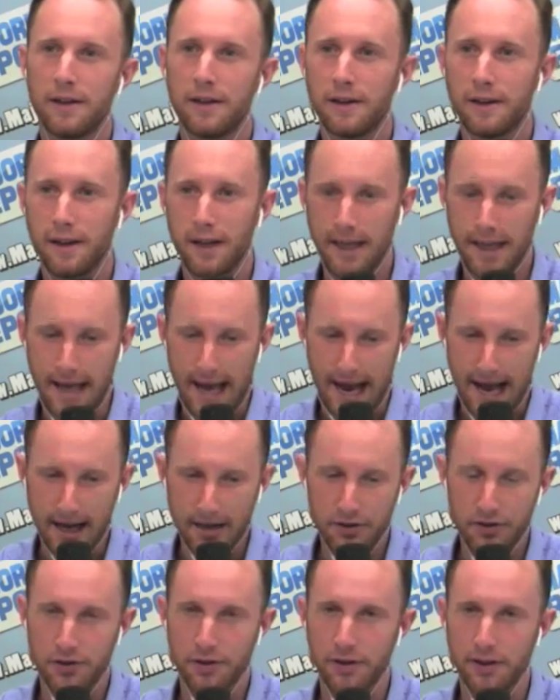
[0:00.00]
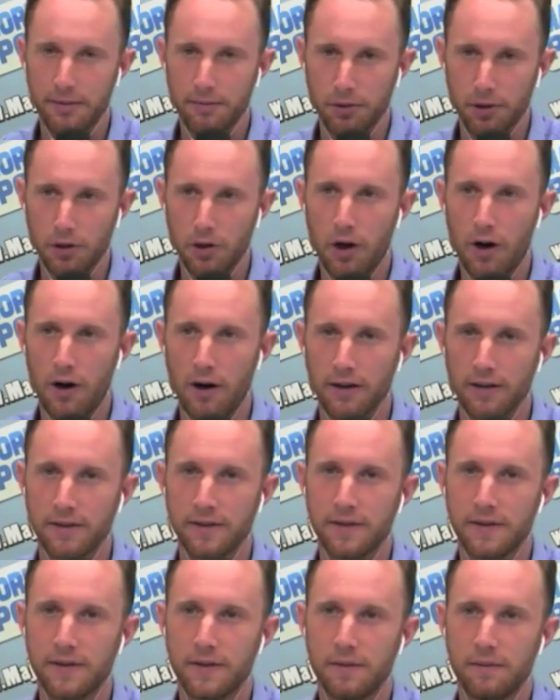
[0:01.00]
he actually
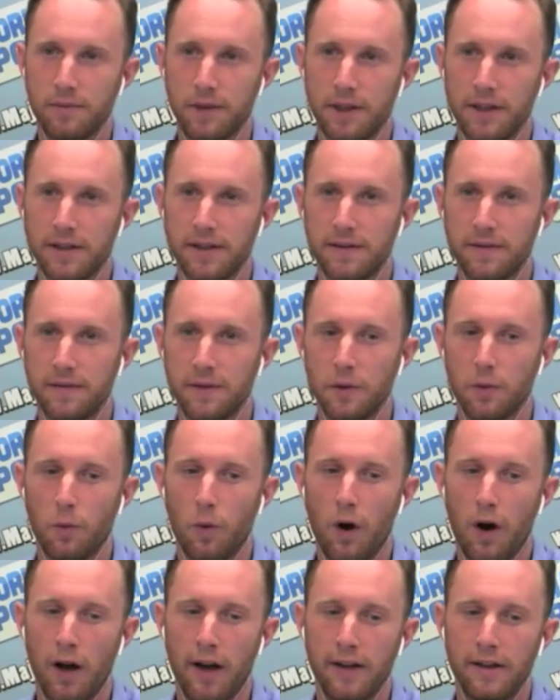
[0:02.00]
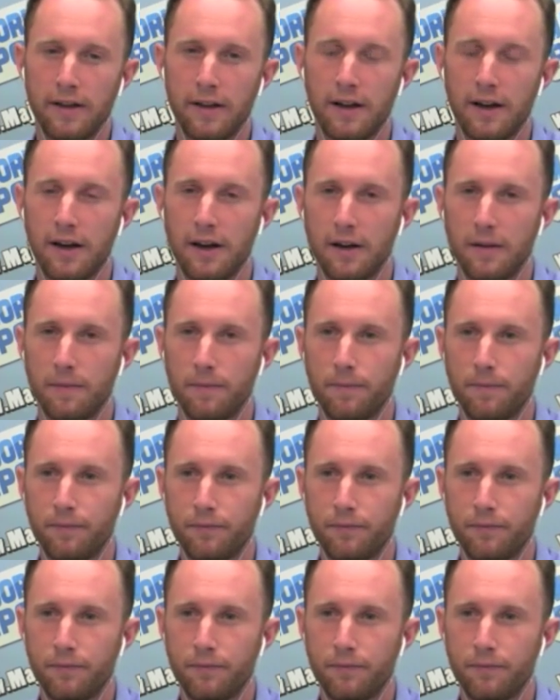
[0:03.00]
belongs. Because if you want um,